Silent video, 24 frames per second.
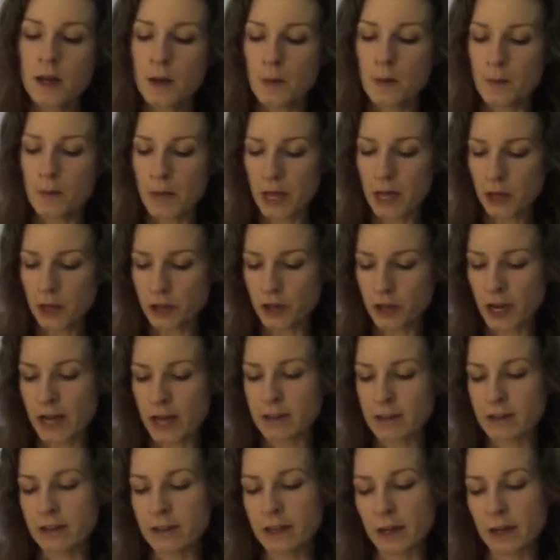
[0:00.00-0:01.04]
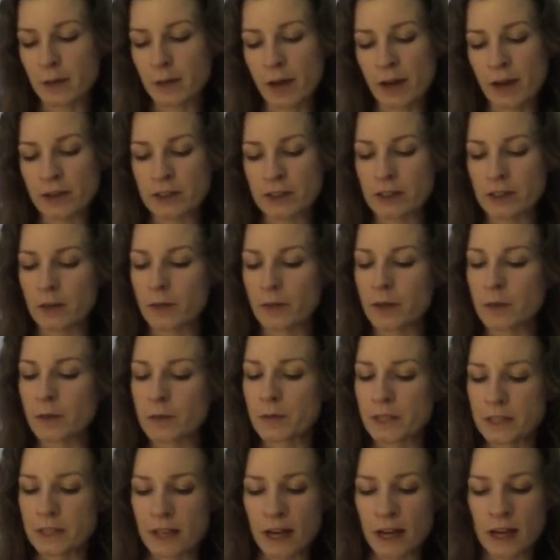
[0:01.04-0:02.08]
Bell tried to think about something
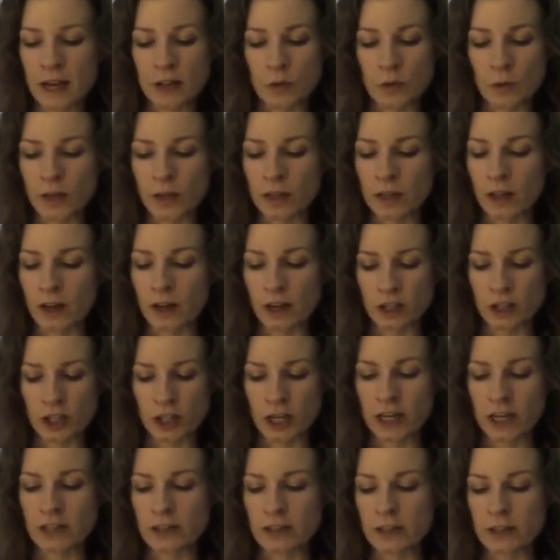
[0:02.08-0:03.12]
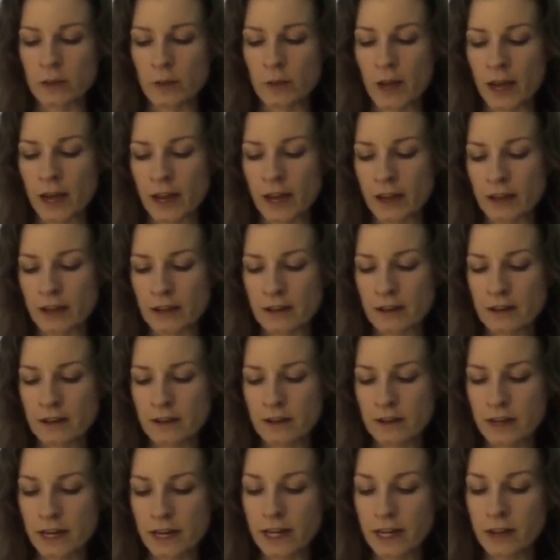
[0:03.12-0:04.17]
besides Whitlock chained to the bed.
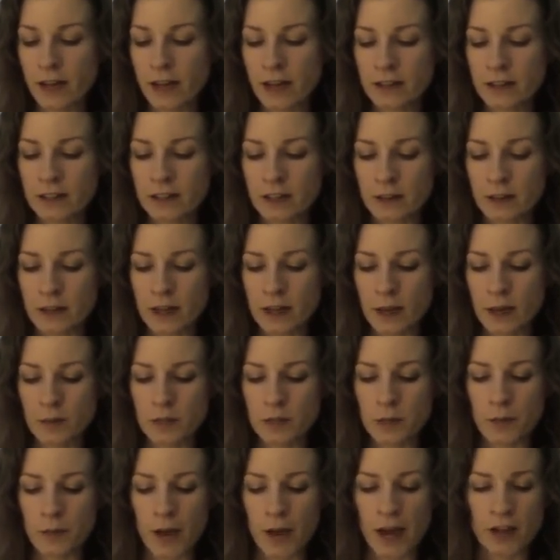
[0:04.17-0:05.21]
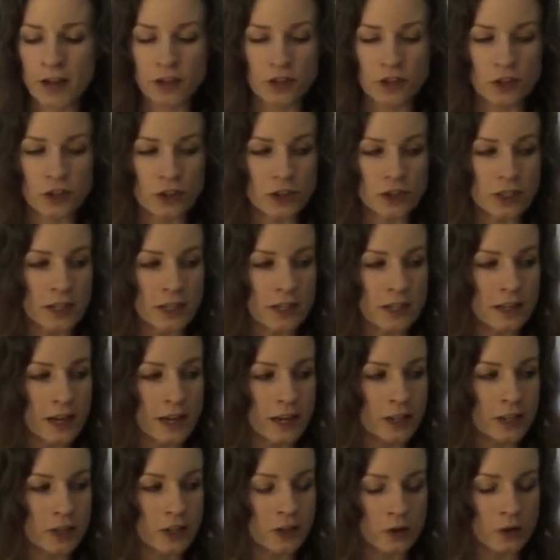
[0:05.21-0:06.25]
He glanced at the empty passenger seat
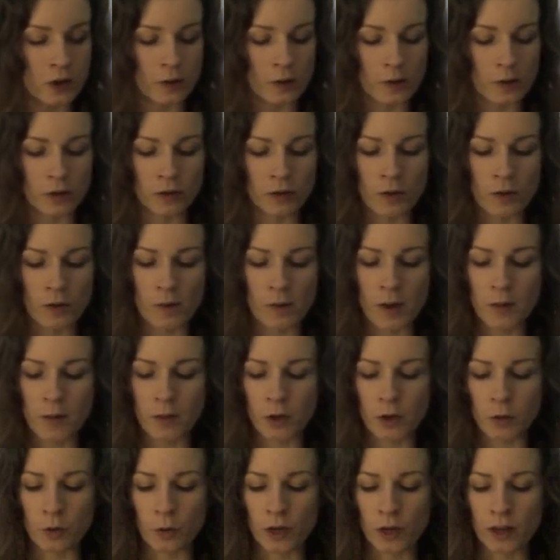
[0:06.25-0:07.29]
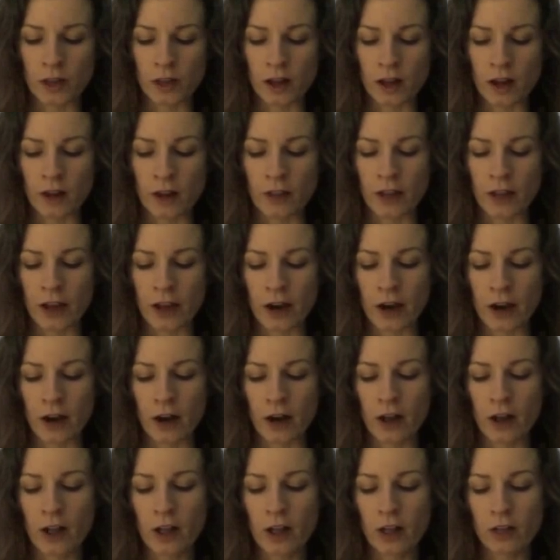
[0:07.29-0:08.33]
next to him and remembered Whitlock there,
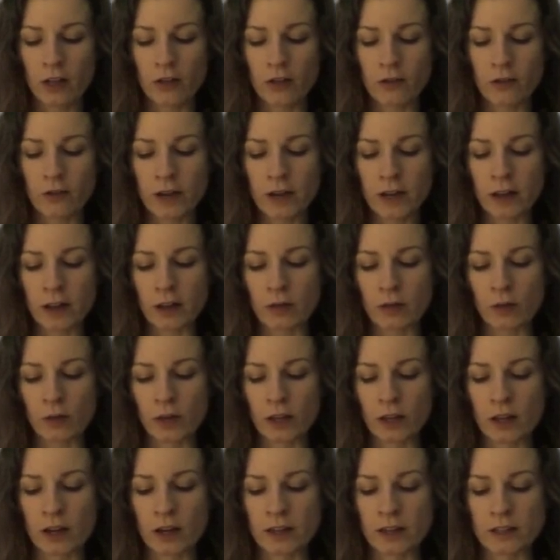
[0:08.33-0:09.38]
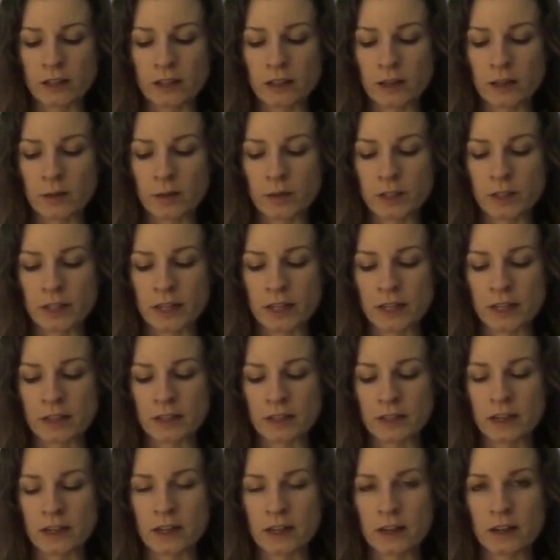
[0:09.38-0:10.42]
the feel of Whitlock's lips against
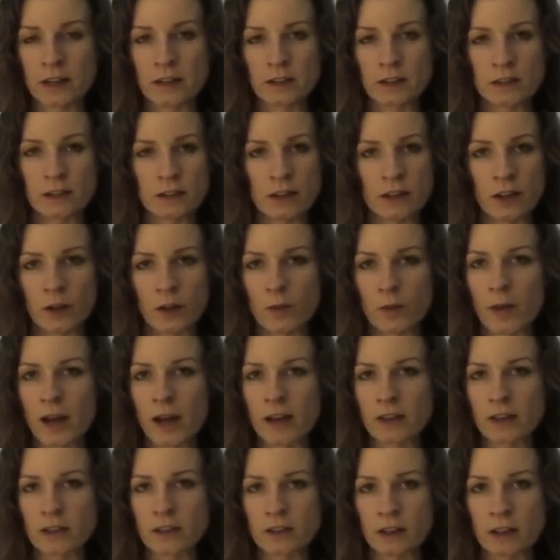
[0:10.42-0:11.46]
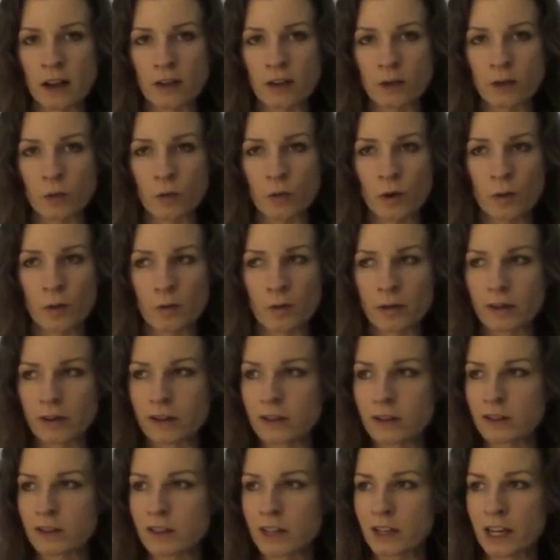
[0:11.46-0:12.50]
his, the other man's soft whimpers,
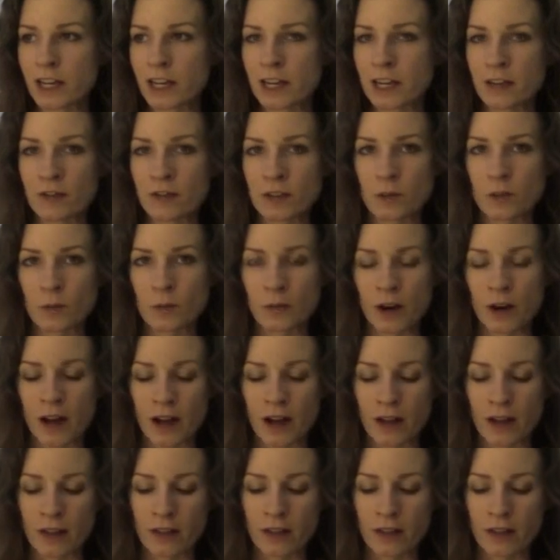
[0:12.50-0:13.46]
the heat of his breath.